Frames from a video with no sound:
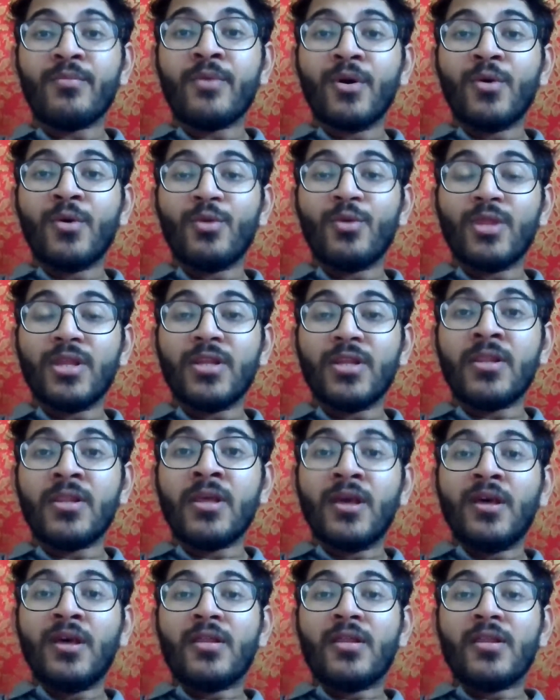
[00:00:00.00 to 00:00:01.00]
within
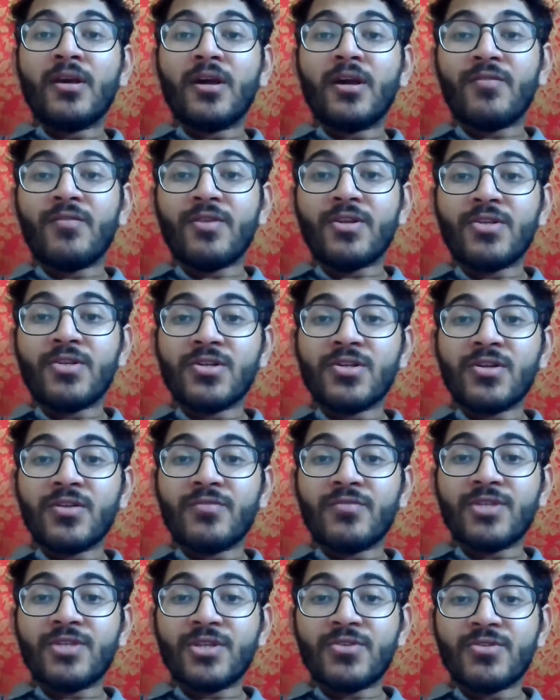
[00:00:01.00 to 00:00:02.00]
the convention
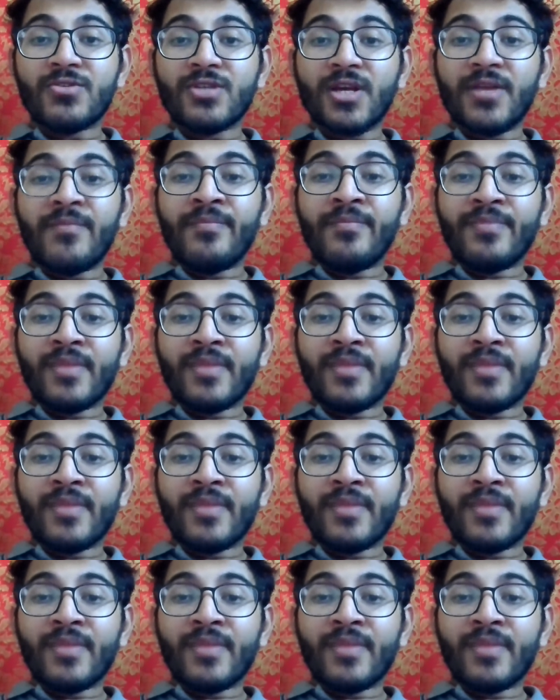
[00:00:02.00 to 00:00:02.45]
of genocide.